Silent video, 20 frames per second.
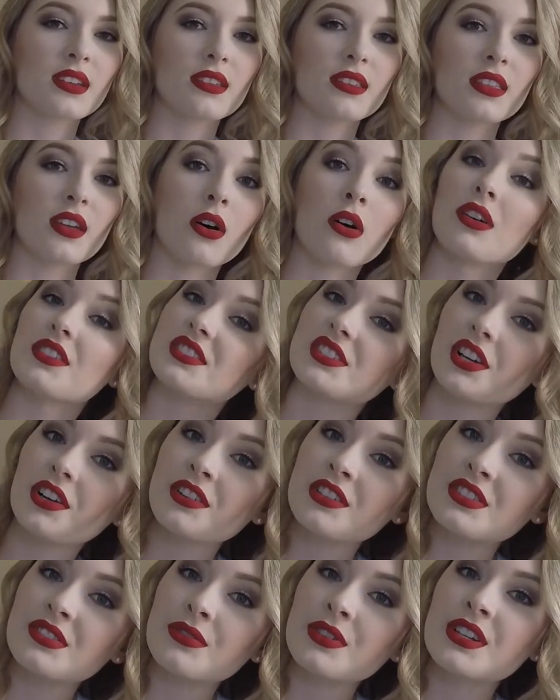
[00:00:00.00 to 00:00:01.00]
the All-Star
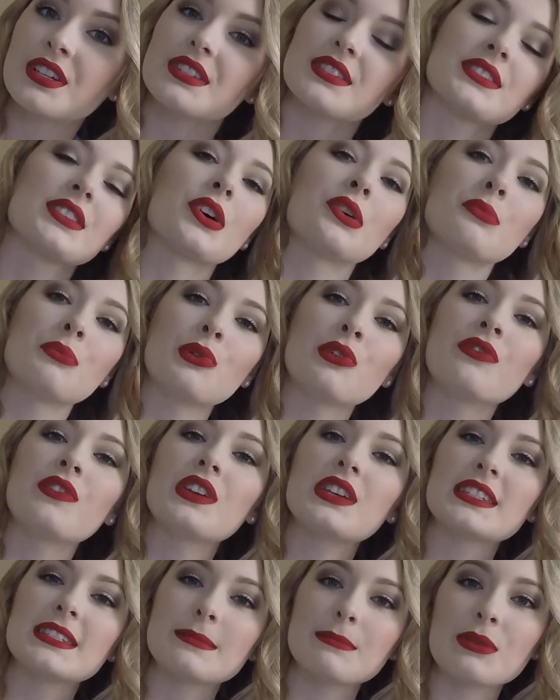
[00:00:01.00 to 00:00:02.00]
Resort, so
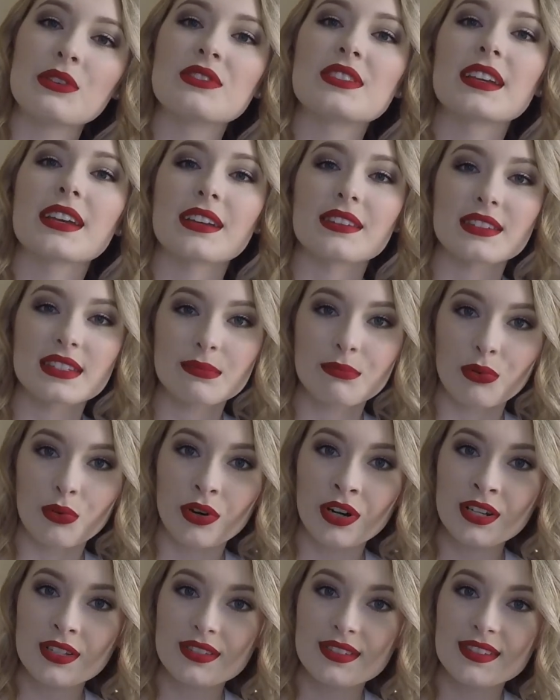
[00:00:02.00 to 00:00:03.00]
movies, music, and
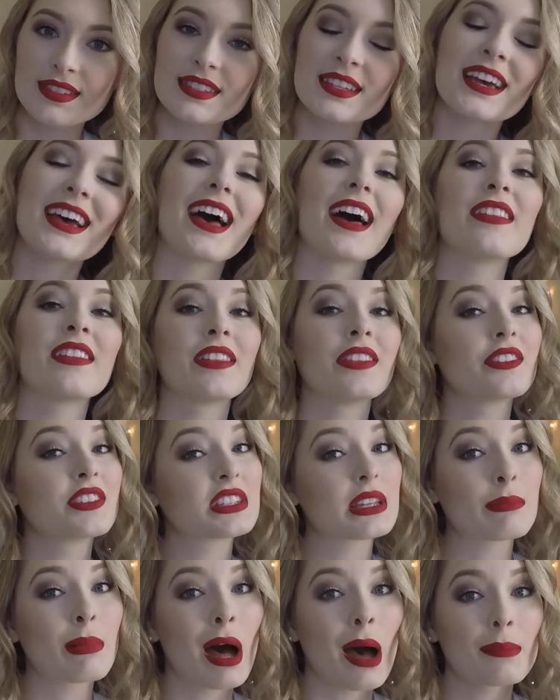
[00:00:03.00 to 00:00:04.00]
sports. And then there's
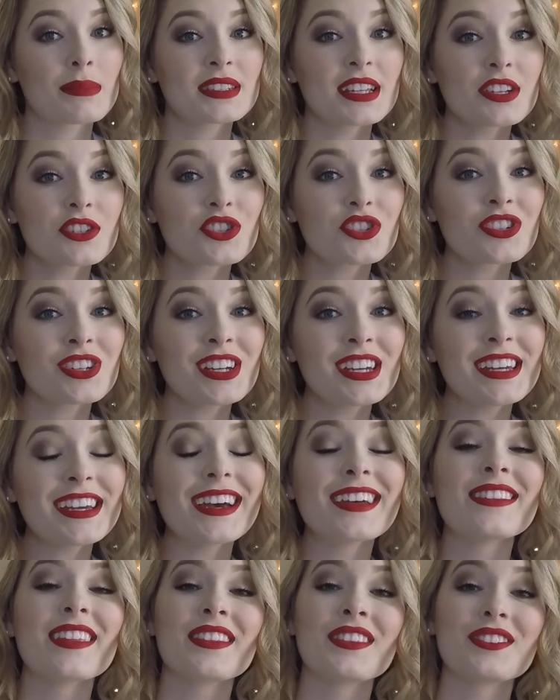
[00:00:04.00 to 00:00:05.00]
the Pop Century,
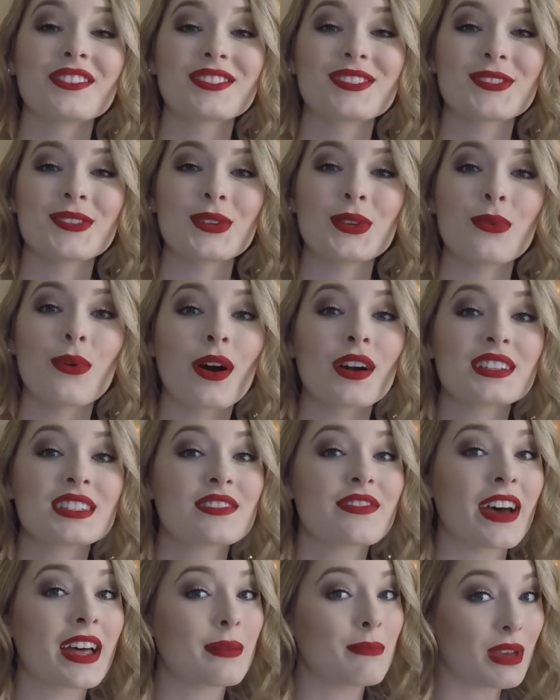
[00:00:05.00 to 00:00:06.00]
and then there's the new Arts
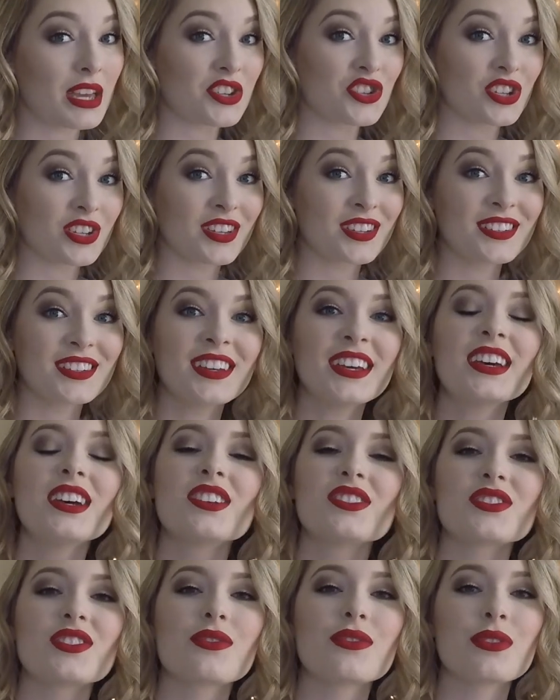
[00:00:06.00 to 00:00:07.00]
of Animation.
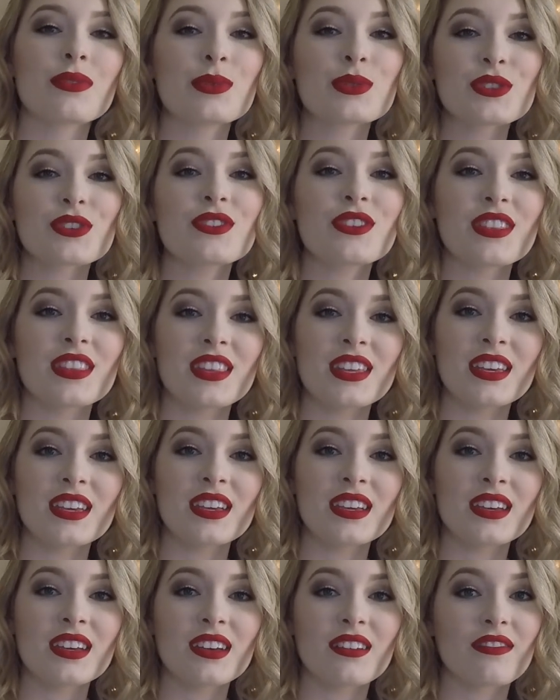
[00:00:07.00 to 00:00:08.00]
So those are
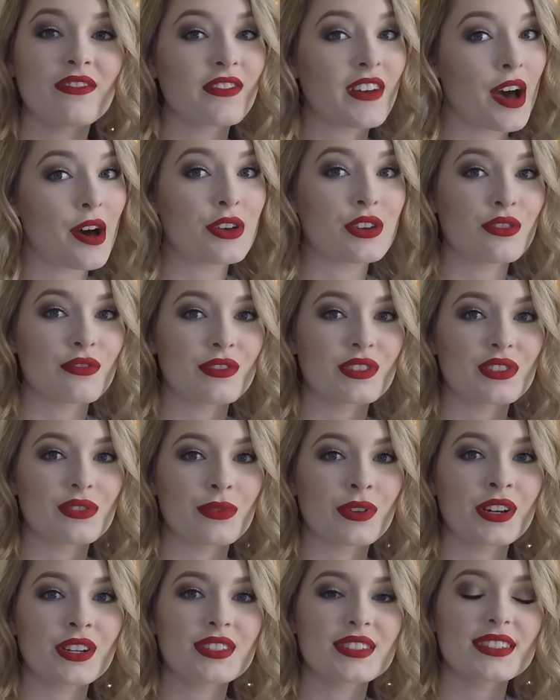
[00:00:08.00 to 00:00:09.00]
the value
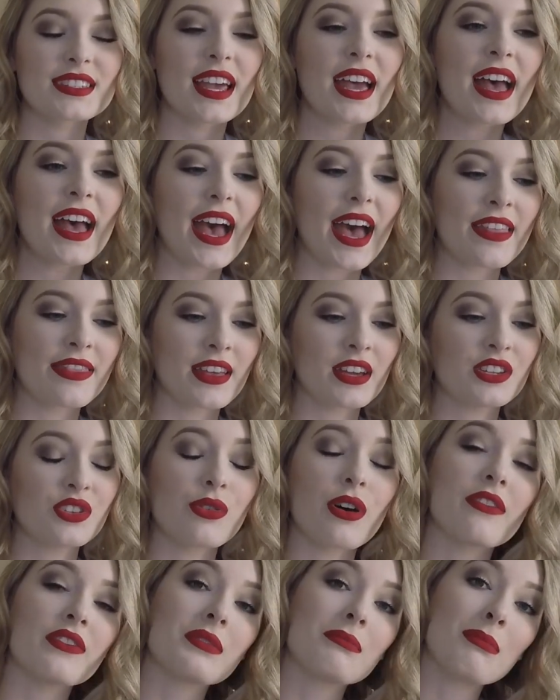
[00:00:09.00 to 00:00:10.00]
resorts. And then you
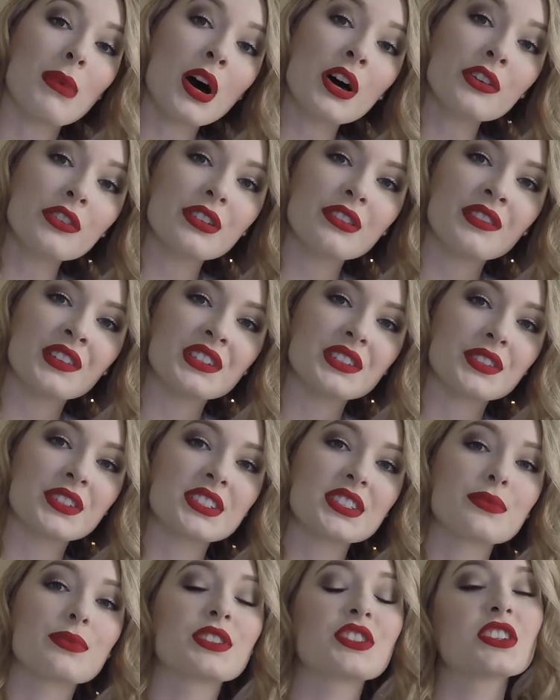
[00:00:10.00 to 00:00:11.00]
have the moderate
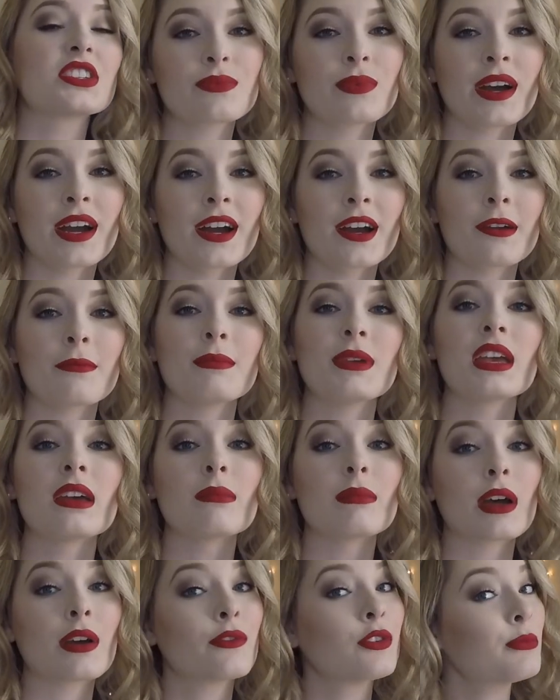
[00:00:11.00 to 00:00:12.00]
resorts, which is where me
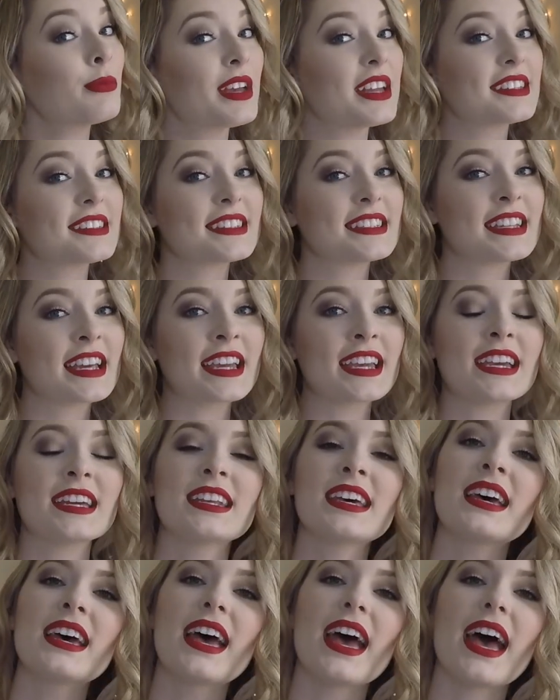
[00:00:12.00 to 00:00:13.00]
and my roommate stayed,
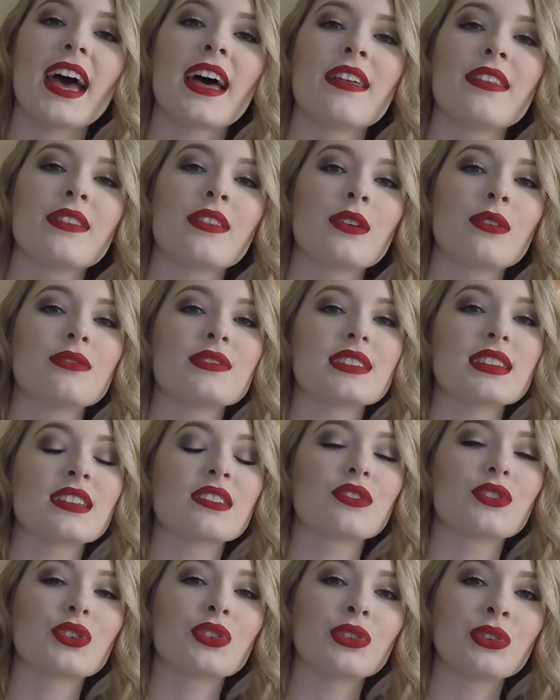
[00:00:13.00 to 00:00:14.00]
and those
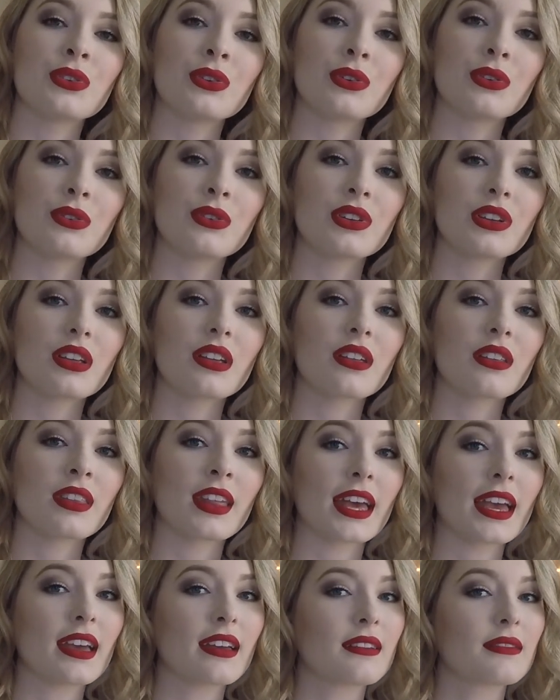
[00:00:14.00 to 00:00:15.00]
include,
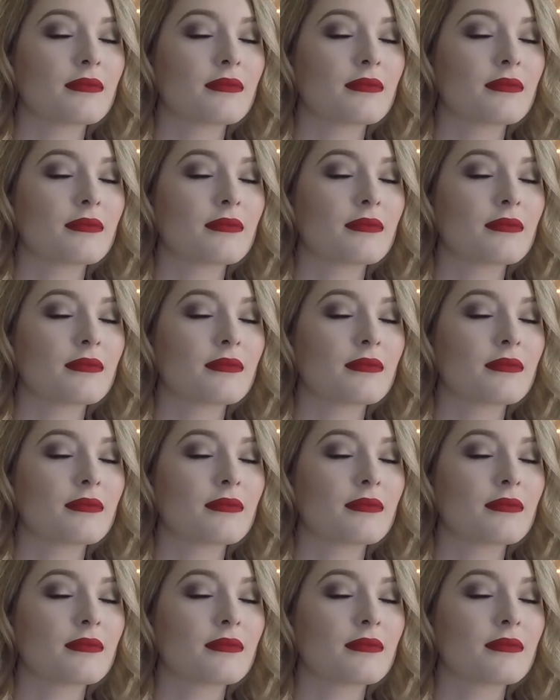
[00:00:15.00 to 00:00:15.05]
like,